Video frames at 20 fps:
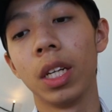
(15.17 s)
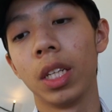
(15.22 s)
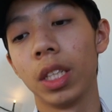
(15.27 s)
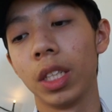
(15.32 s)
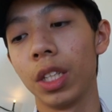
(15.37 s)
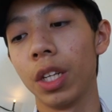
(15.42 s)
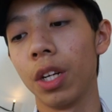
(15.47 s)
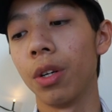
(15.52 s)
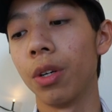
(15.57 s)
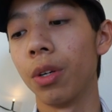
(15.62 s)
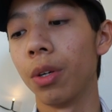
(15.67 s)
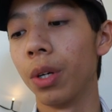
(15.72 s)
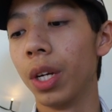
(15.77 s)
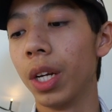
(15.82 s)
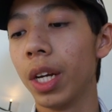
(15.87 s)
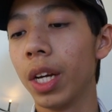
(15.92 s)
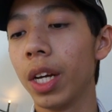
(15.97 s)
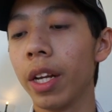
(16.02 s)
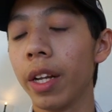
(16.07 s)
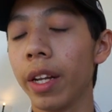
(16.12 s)
So
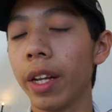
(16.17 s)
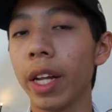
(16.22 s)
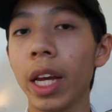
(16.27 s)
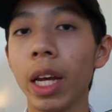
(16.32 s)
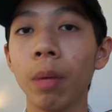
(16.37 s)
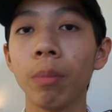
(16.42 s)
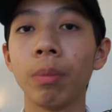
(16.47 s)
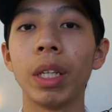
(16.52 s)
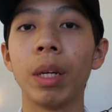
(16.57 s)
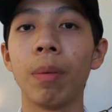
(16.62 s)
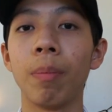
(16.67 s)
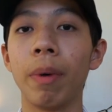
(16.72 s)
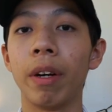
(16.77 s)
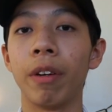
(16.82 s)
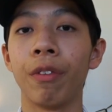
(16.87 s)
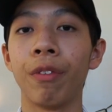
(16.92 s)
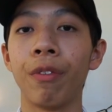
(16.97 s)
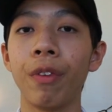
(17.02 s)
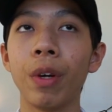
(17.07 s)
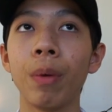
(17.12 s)
names about
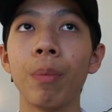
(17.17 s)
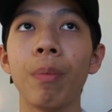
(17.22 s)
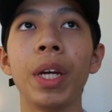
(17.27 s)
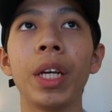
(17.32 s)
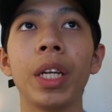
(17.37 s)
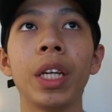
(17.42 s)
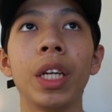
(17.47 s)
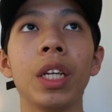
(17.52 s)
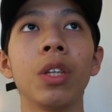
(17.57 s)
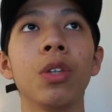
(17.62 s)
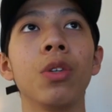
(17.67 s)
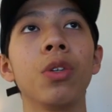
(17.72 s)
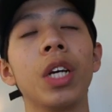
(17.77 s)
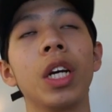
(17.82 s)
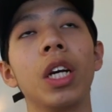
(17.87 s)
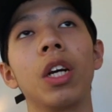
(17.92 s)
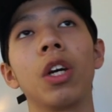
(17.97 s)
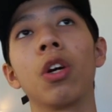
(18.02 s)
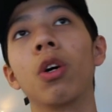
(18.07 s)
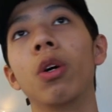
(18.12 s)
filmmaking, you
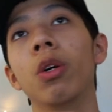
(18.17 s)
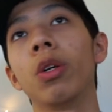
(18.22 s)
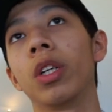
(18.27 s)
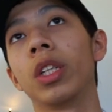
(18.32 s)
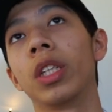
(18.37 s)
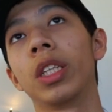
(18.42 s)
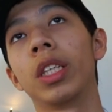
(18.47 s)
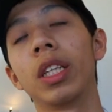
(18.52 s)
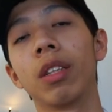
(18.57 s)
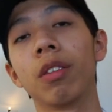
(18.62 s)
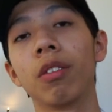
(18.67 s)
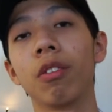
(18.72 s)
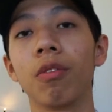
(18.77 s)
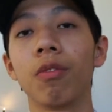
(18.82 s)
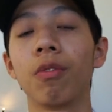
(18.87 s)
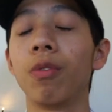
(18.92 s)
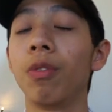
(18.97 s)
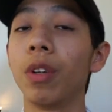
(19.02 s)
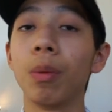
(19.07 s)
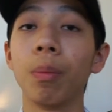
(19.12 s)
can call yourself
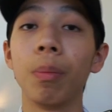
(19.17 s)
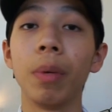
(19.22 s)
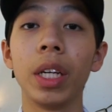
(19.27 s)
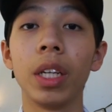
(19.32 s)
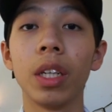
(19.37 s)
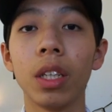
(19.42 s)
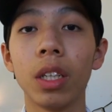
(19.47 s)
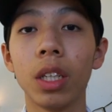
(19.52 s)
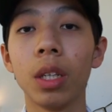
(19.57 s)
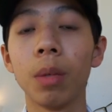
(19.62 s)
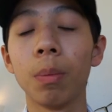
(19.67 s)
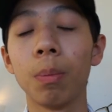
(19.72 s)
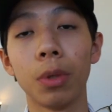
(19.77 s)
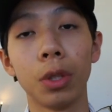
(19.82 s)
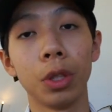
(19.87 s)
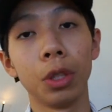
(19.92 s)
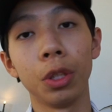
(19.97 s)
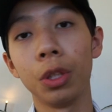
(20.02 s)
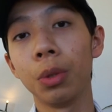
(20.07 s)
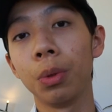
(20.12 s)
filmmaker,
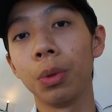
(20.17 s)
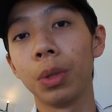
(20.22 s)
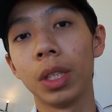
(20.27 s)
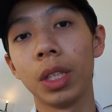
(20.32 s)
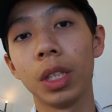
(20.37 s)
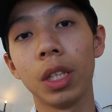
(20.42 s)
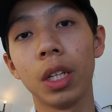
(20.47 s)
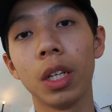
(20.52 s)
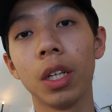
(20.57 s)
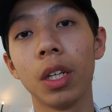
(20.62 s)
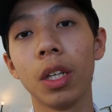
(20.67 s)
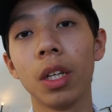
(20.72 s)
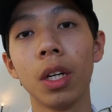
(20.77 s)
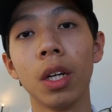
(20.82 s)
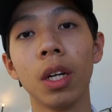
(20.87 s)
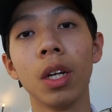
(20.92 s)
producer,